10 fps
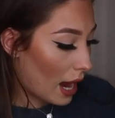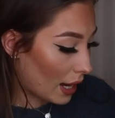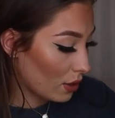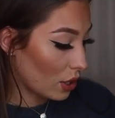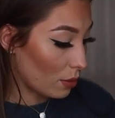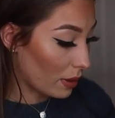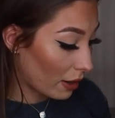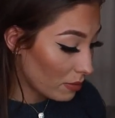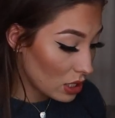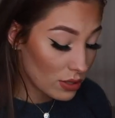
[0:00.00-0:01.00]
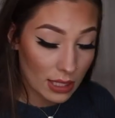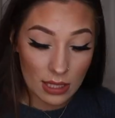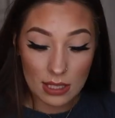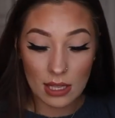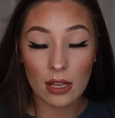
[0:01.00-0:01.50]
I don't know, but I've been using
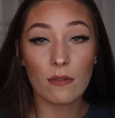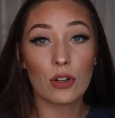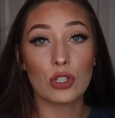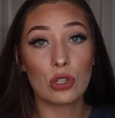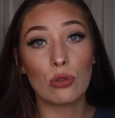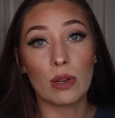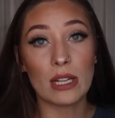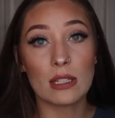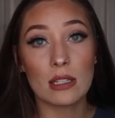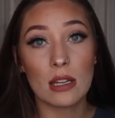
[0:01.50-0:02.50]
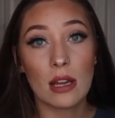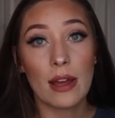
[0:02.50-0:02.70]
this thing for two weeks.